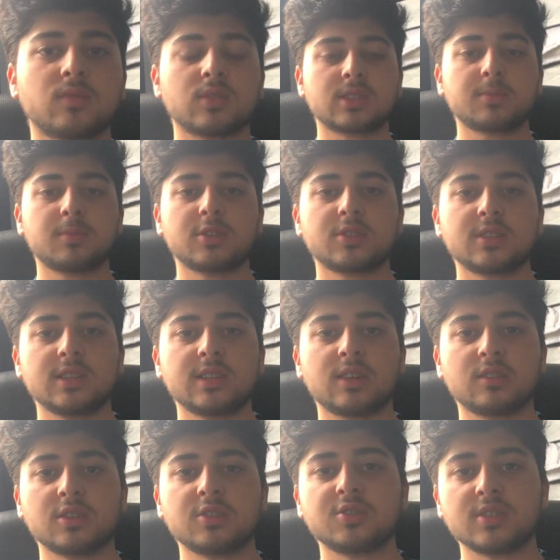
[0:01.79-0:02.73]
especially now
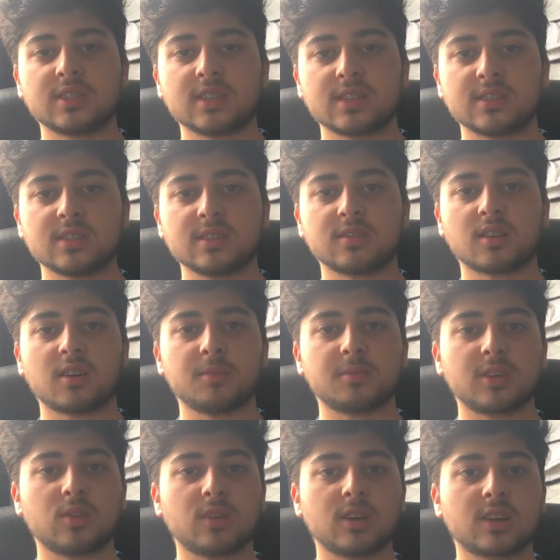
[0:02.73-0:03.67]
that GCSEs are coming
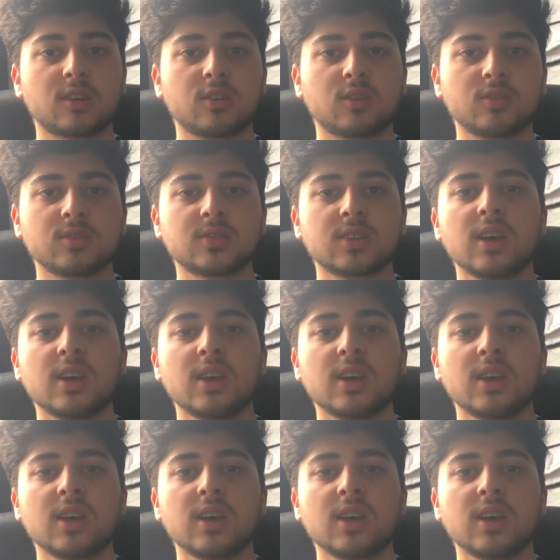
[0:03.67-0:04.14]
quite close.